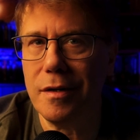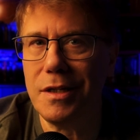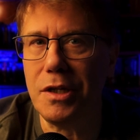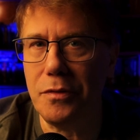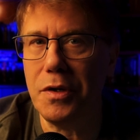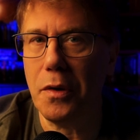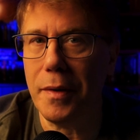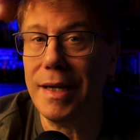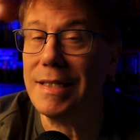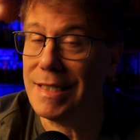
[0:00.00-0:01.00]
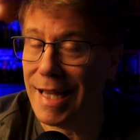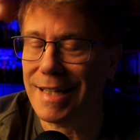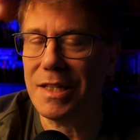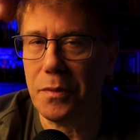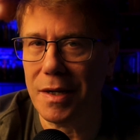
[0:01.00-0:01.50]
You know
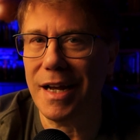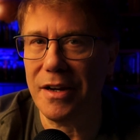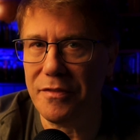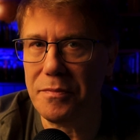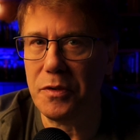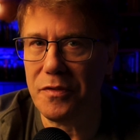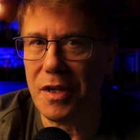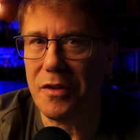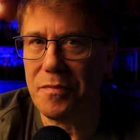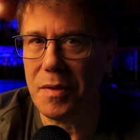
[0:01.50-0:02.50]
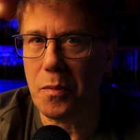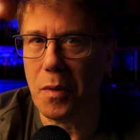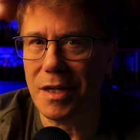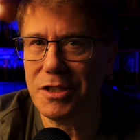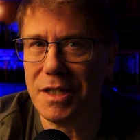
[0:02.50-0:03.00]
exactly what kind of movie you've been
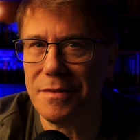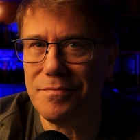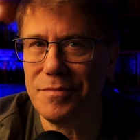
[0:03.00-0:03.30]
watching.